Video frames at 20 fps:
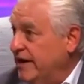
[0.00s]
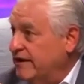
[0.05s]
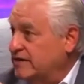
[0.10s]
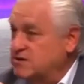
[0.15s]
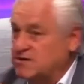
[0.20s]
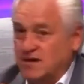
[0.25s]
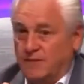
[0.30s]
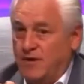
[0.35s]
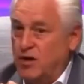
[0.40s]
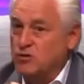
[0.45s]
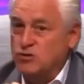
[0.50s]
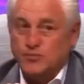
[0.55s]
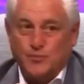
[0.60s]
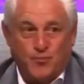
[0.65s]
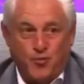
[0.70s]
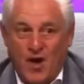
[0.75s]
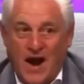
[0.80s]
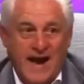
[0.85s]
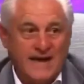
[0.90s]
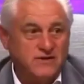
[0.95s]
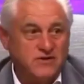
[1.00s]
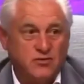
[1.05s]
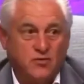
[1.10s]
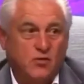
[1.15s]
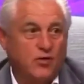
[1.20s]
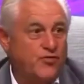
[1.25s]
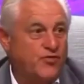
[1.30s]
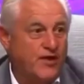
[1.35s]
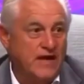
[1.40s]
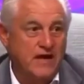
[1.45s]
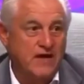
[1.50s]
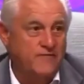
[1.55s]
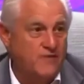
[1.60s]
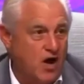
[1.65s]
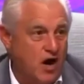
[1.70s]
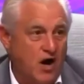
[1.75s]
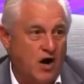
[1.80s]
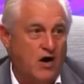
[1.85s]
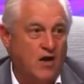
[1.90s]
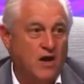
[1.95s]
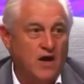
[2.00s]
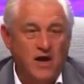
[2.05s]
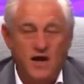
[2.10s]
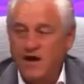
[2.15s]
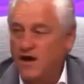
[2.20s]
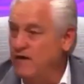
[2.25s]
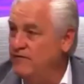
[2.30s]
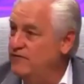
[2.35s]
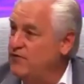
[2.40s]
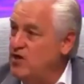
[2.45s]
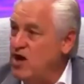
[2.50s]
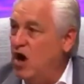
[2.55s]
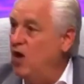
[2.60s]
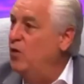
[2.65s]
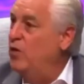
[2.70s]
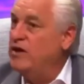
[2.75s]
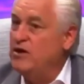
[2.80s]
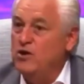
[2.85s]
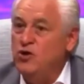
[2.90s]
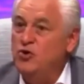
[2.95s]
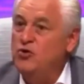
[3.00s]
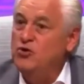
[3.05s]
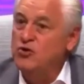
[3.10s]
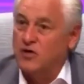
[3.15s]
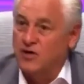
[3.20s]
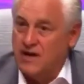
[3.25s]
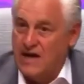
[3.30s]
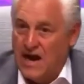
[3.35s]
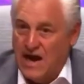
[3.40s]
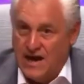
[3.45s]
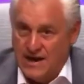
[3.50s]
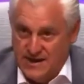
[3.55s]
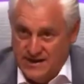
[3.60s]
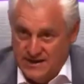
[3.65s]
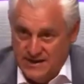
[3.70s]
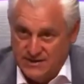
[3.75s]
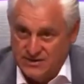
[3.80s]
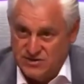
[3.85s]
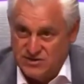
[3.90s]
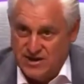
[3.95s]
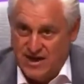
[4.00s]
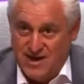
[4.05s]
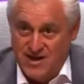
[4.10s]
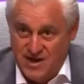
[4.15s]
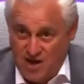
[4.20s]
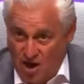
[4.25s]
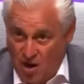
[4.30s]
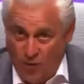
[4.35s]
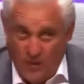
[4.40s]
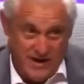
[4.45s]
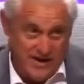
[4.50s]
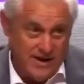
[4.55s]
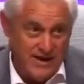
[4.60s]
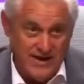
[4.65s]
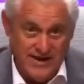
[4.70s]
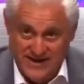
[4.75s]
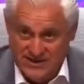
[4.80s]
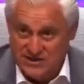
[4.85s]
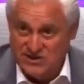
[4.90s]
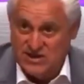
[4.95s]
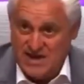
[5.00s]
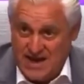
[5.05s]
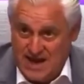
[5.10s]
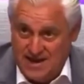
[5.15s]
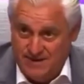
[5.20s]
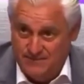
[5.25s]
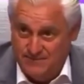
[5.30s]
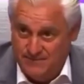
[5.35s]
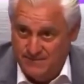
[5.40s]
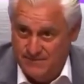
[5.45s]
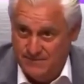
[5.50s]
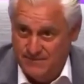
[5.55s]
It's the most practical thing of all of knowing who your God is and knowing His name.